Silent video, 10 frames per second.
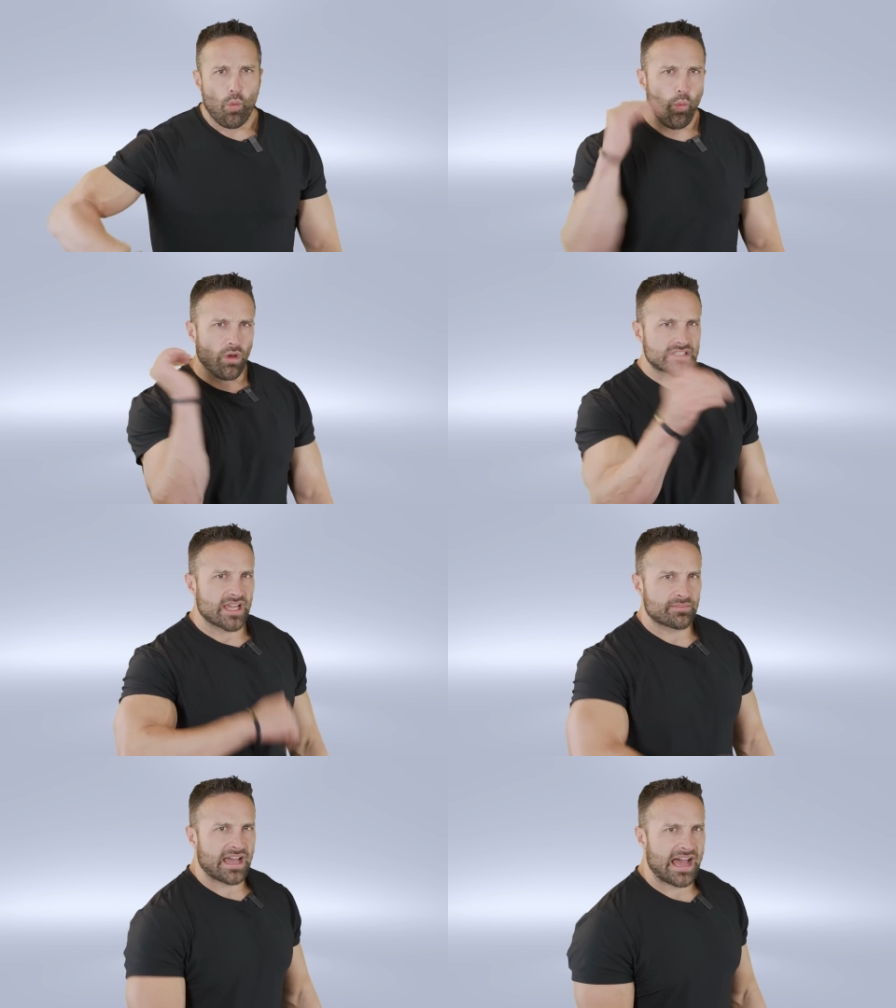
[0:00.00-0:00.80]
What's
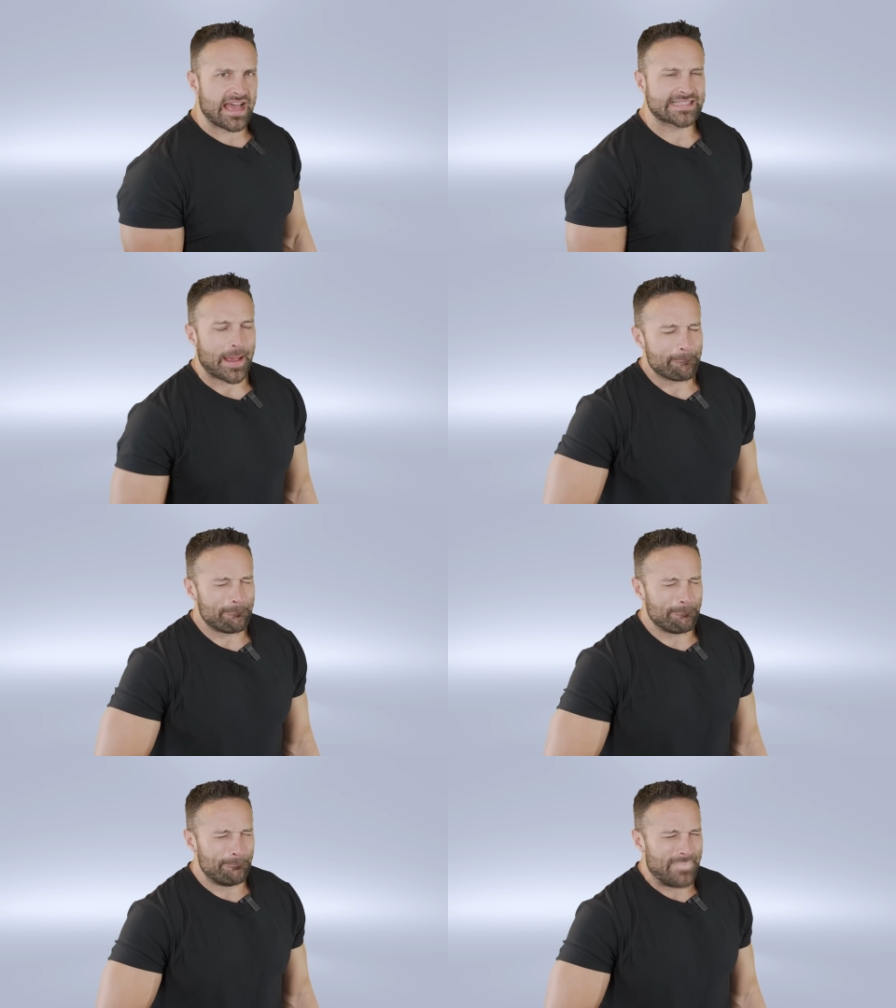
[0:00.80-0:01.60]
up guys?
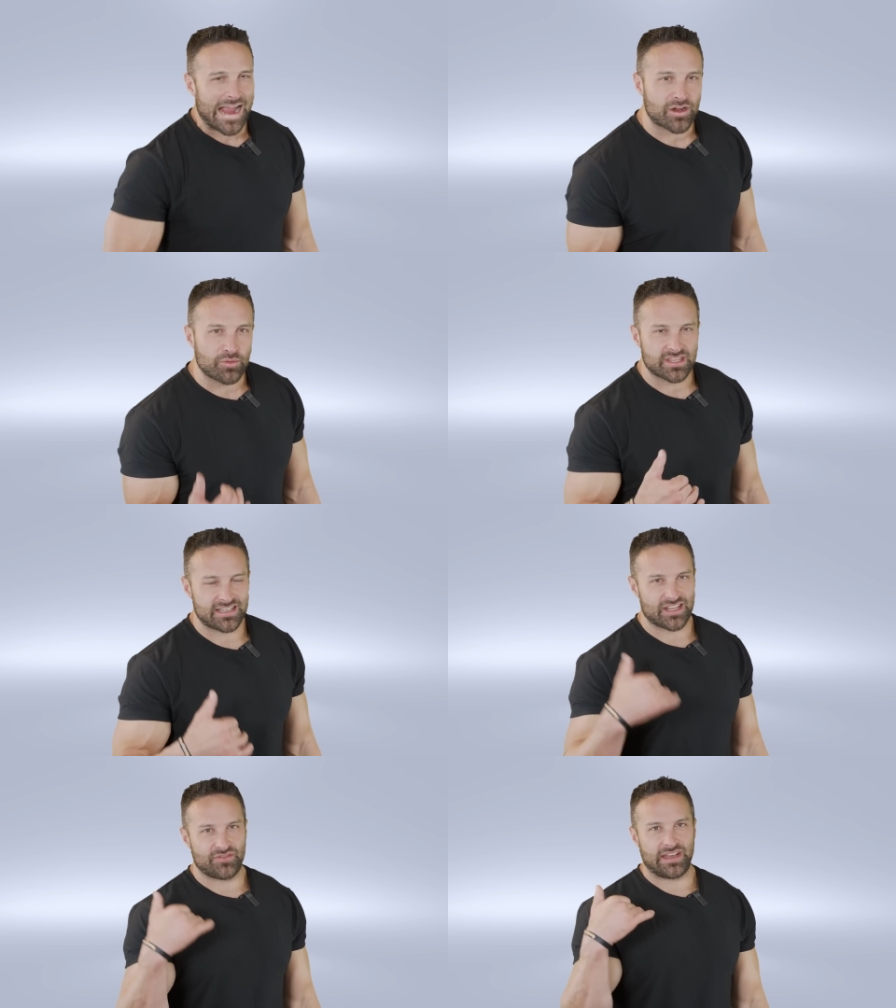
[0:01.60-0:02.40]
Back with
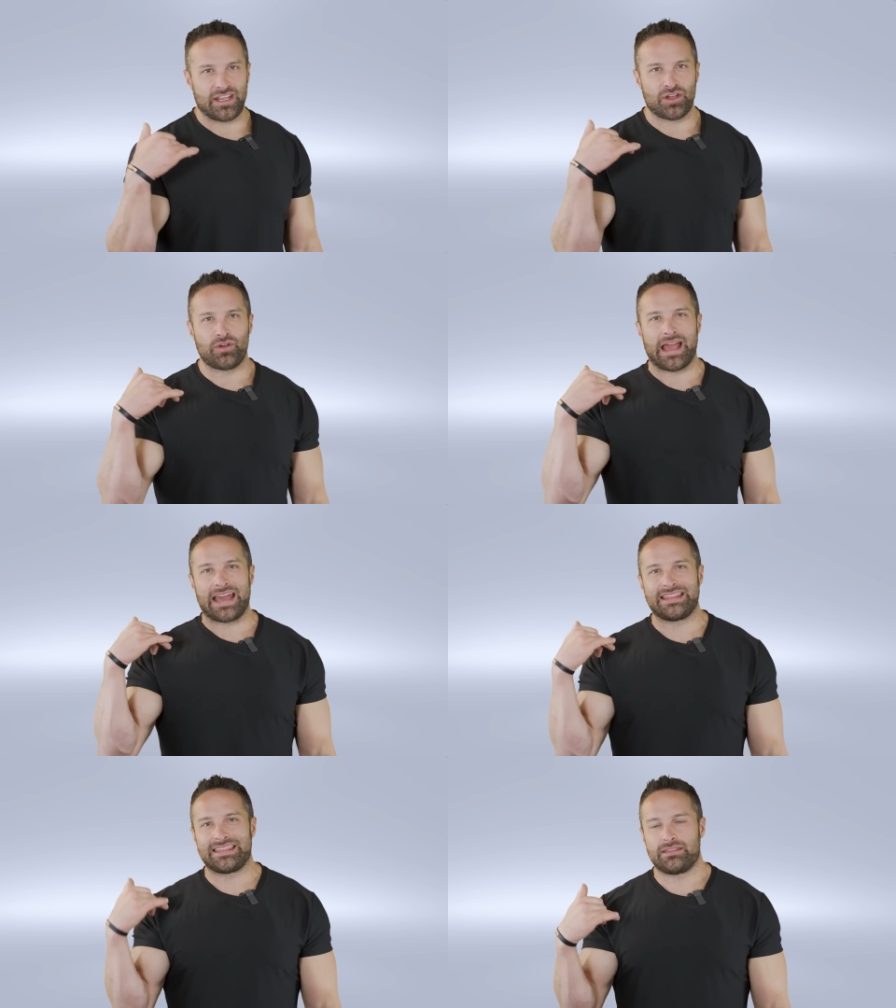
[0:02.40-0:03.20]
another video
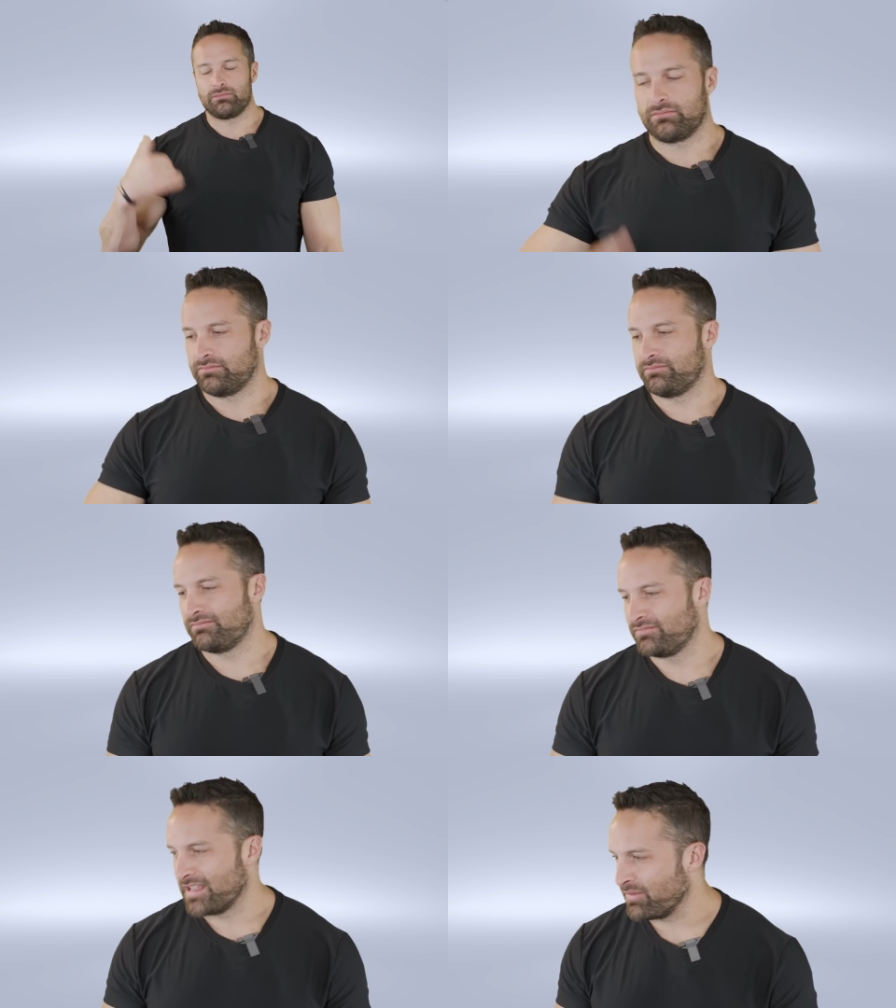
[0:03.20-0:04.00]
and
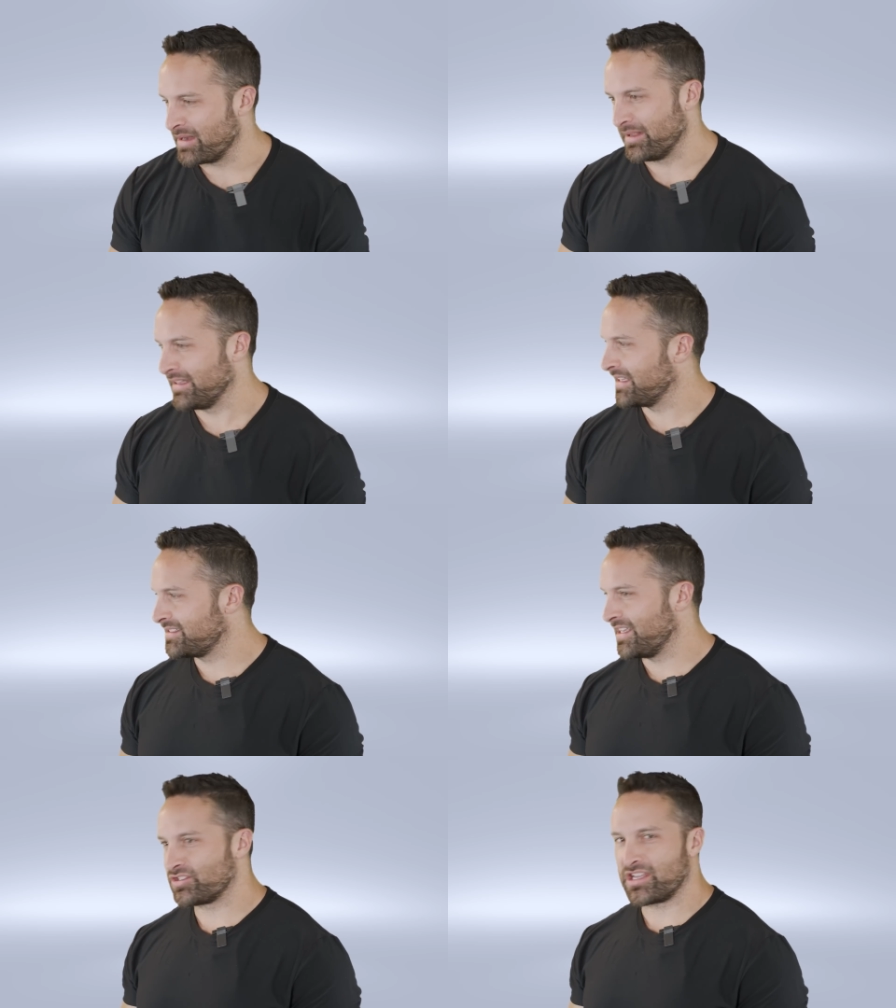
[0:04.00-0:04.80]
wait a minute, that's
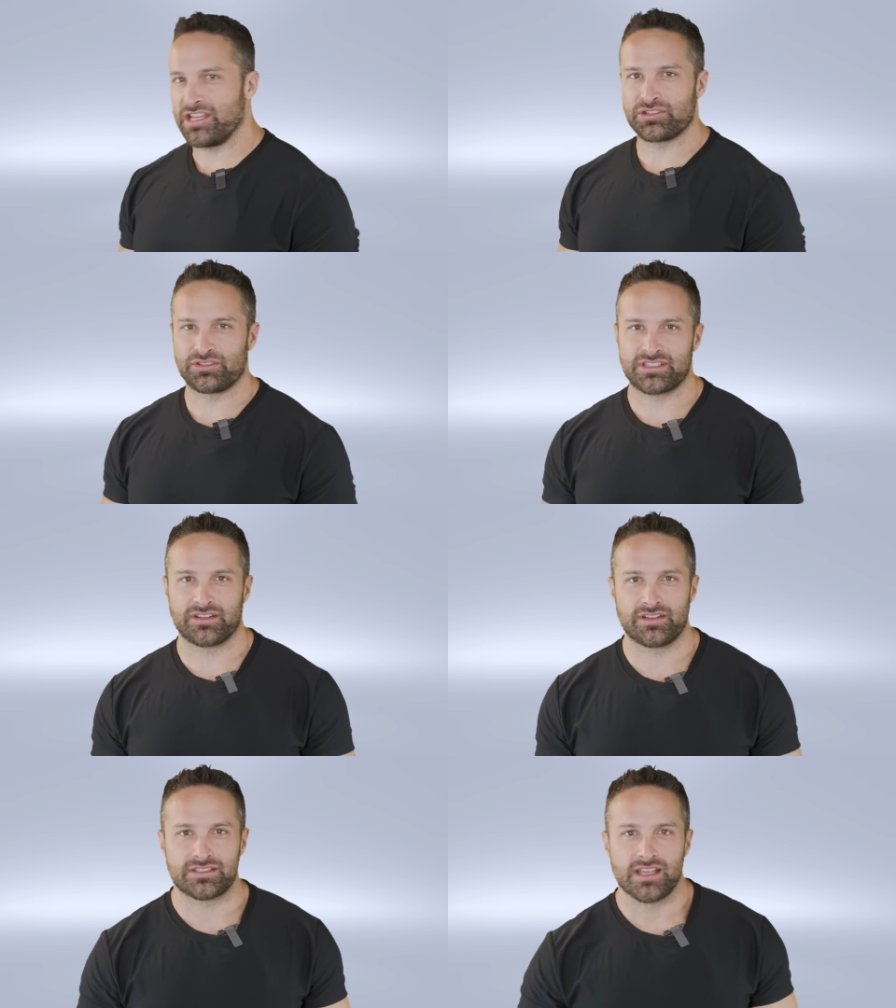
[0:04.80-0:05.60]
the educational
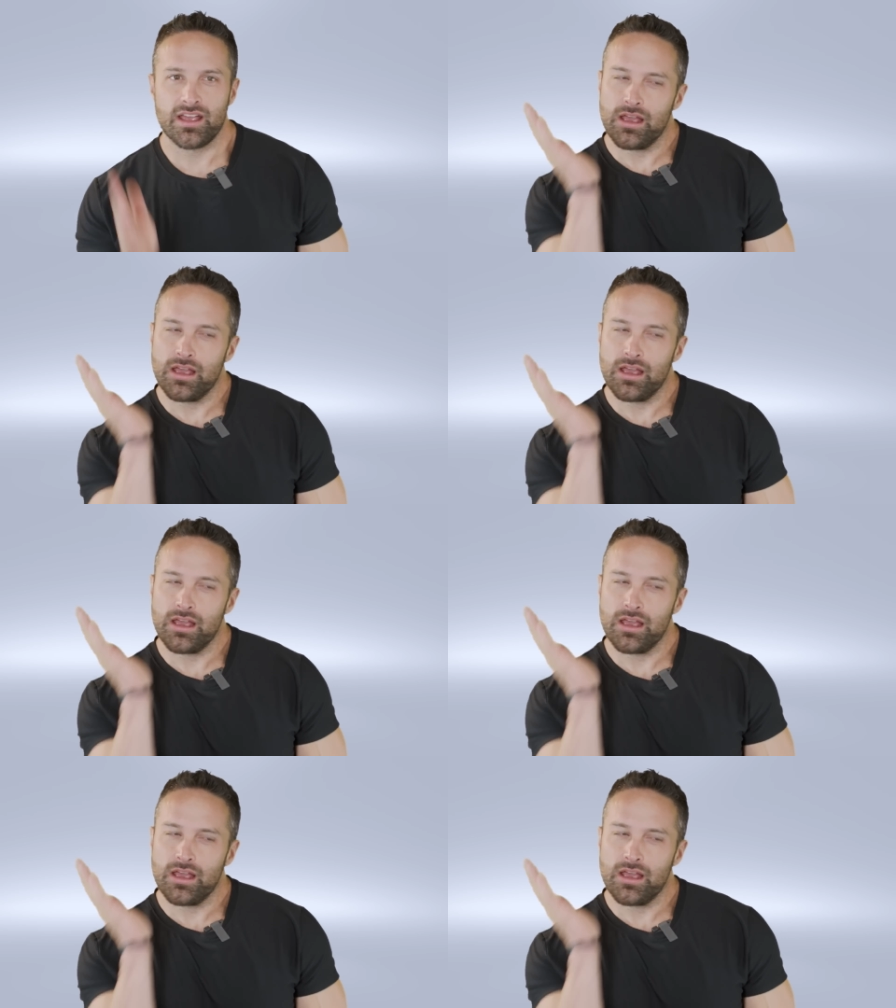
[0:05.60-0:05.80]
series.